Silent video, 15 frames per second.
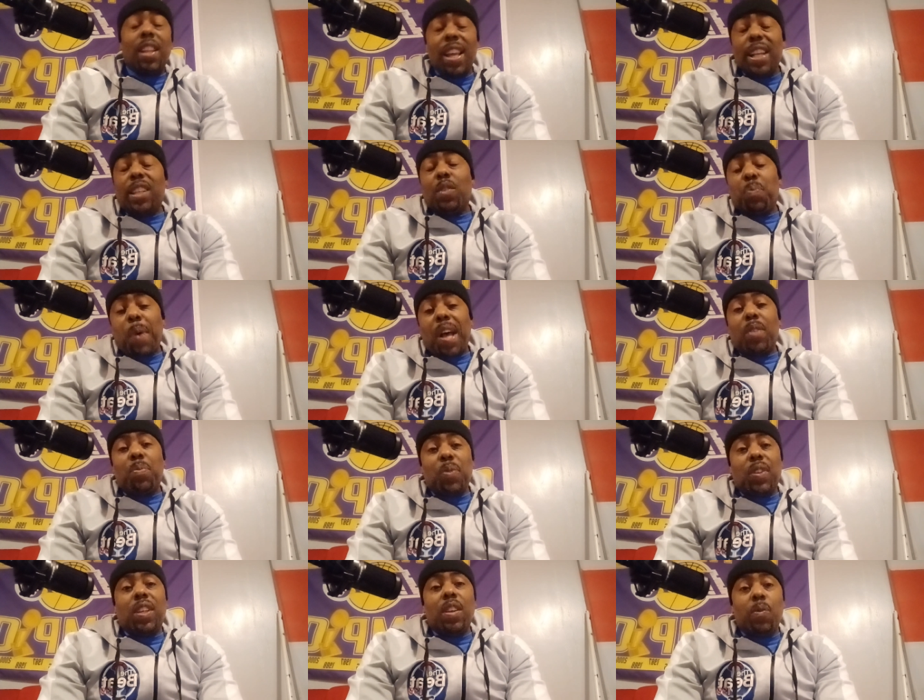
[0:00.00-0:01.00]
the Lakers
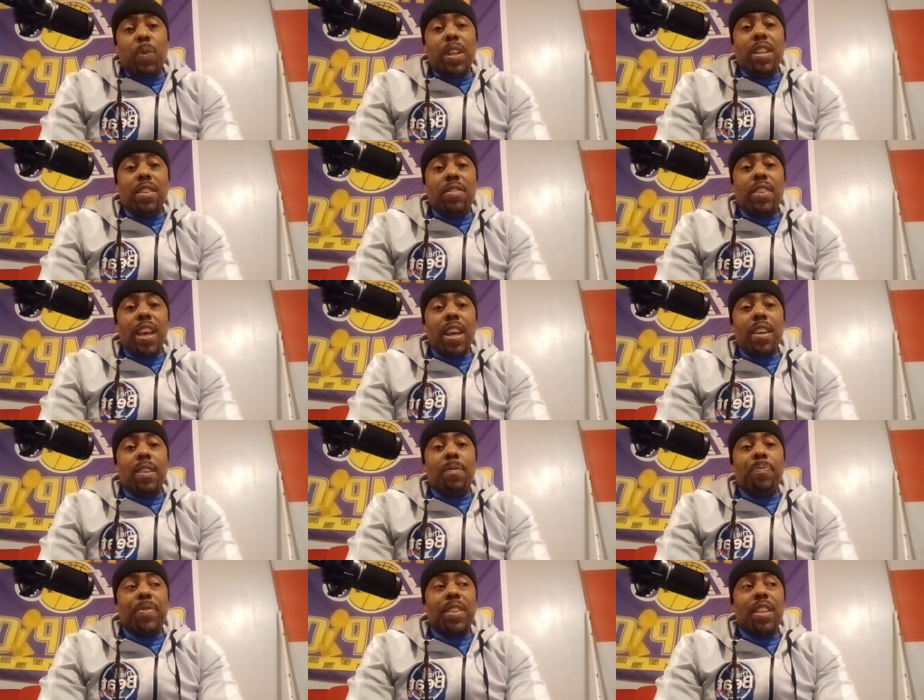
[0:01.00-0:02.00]
possibly can win this
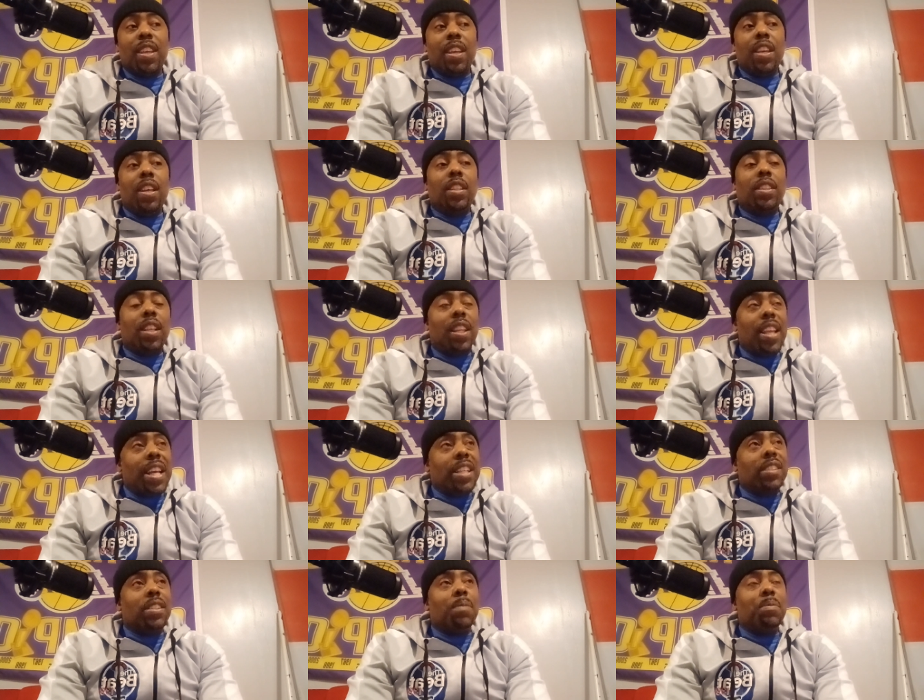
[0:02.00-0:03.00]
game. The
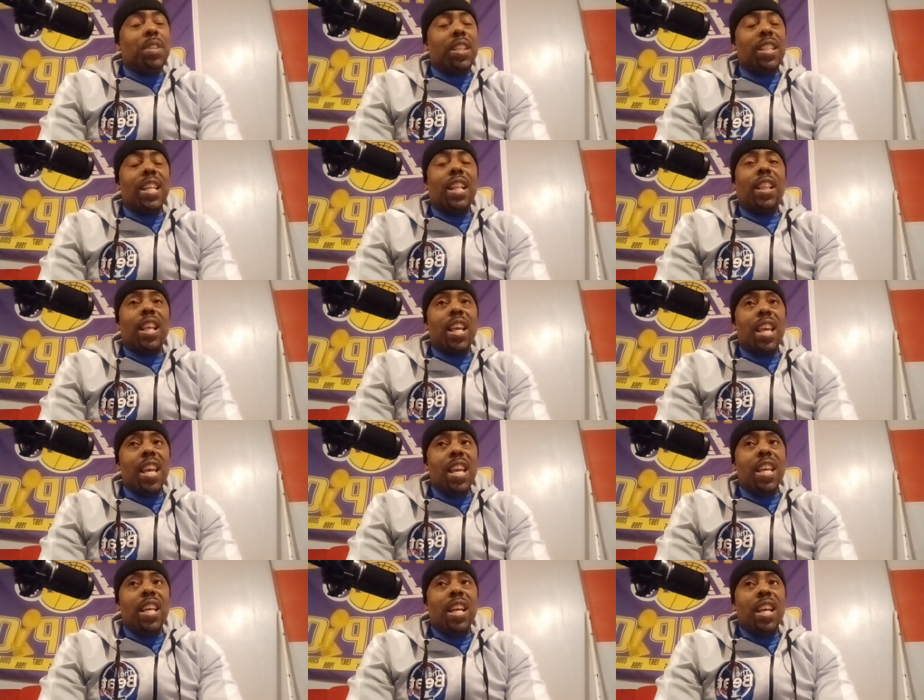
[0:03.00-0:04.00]
Lakers, I'm looking at the
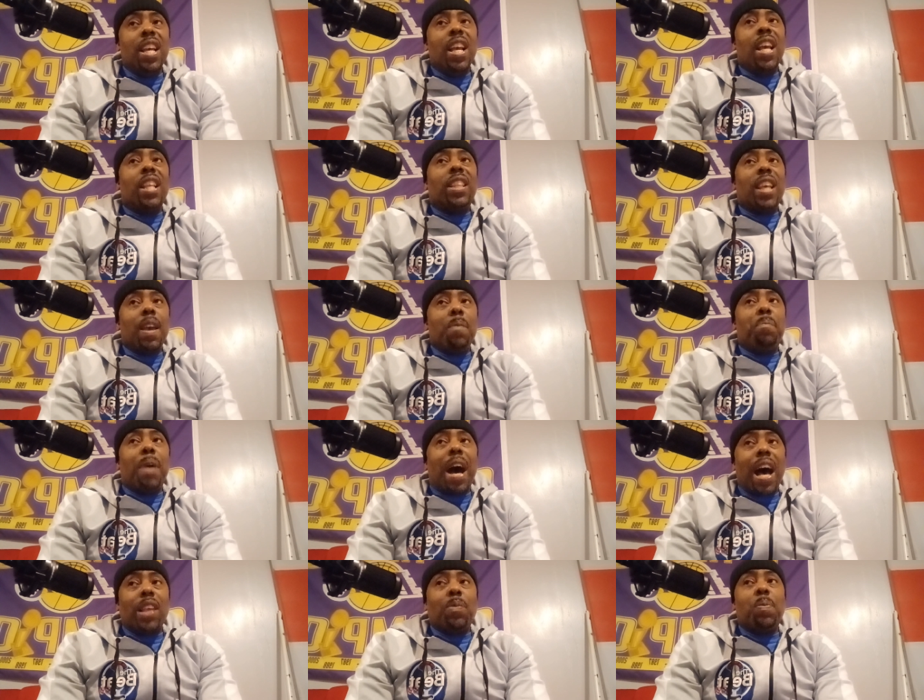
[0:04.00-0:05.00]
Heat, they
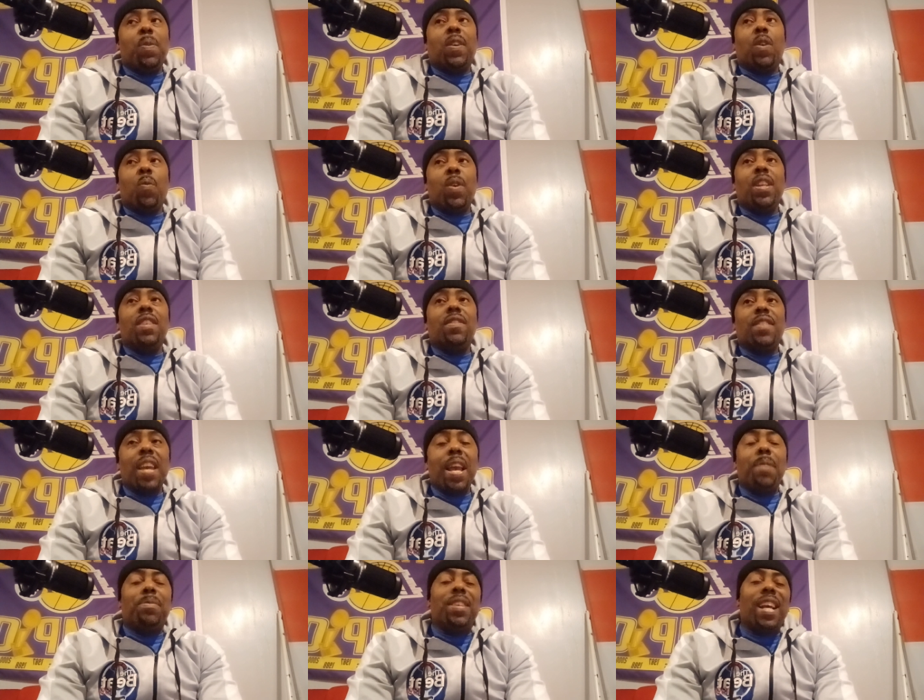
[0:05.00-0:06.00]
possibly can win this
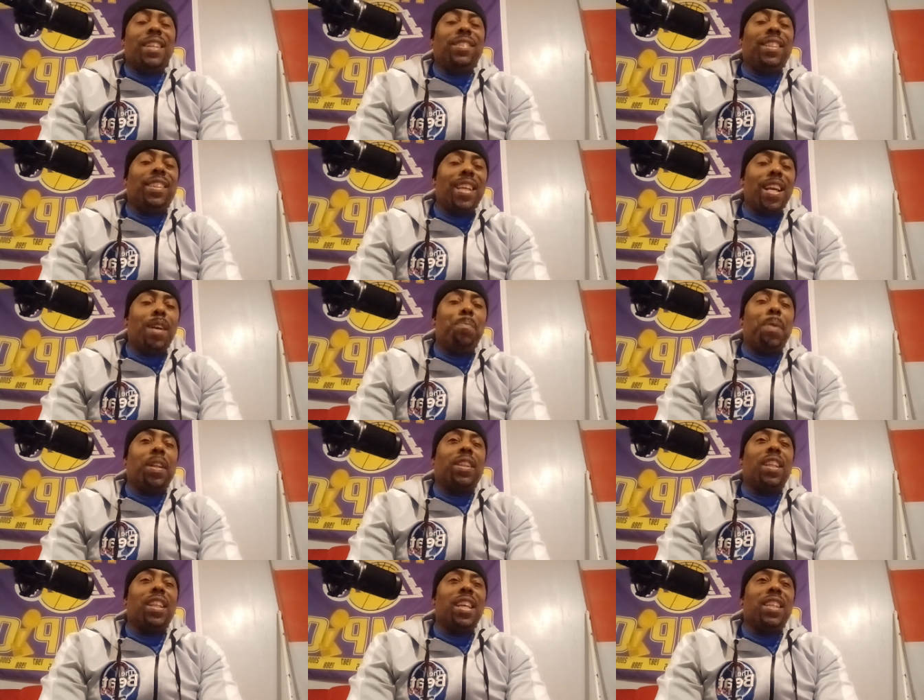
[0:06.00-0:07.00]
game. See, that's the thing
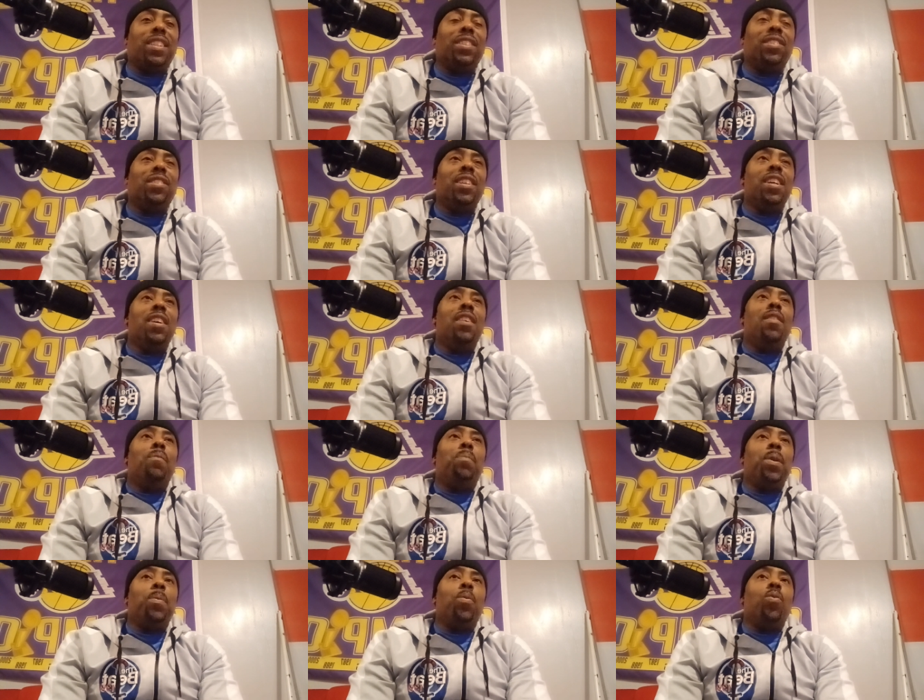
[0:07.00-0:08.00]
about the Lakers.
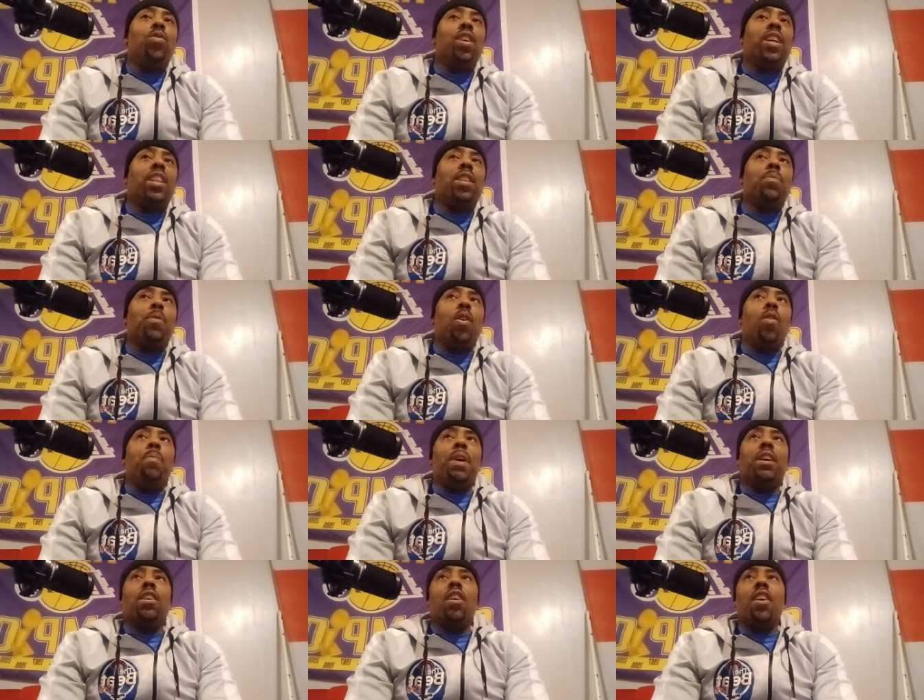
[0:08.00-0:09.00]
People look at them, oh
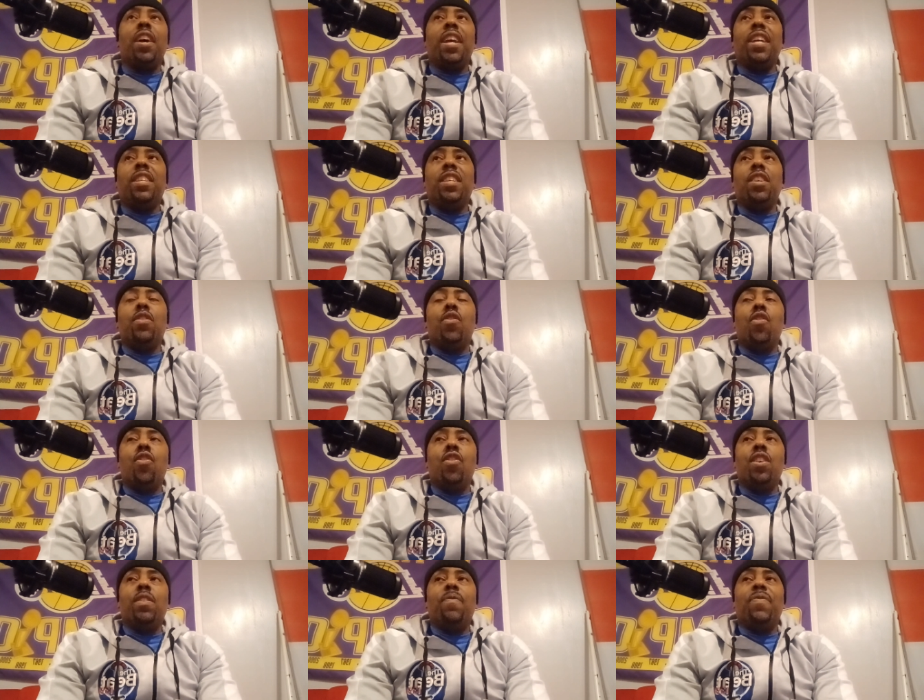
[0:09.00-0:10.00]
my God, AD
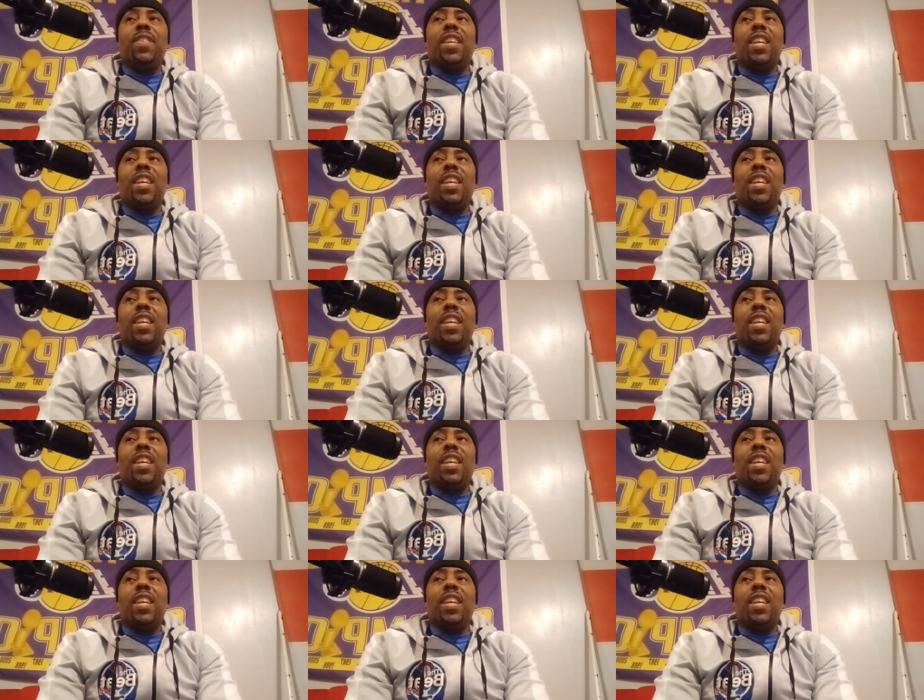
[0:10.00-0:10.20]
gone,